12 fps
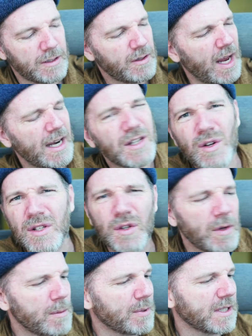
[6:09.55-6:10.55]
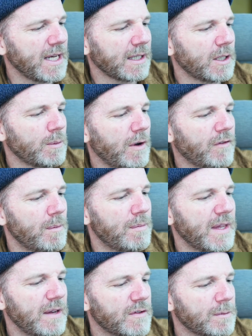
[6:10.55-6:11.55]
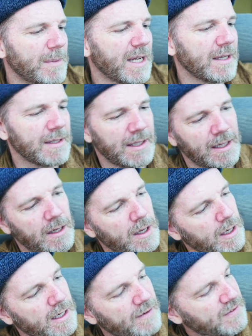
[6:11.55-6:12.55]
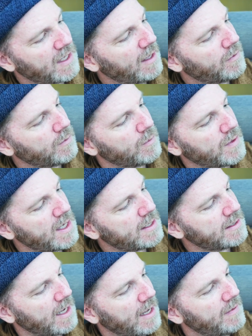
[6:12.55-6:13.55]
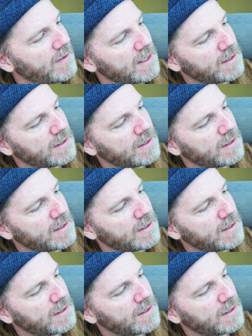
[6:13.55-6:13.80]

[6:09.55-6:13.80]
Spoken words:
And it's also really protected well from thieves because like you'd have to get through this and this.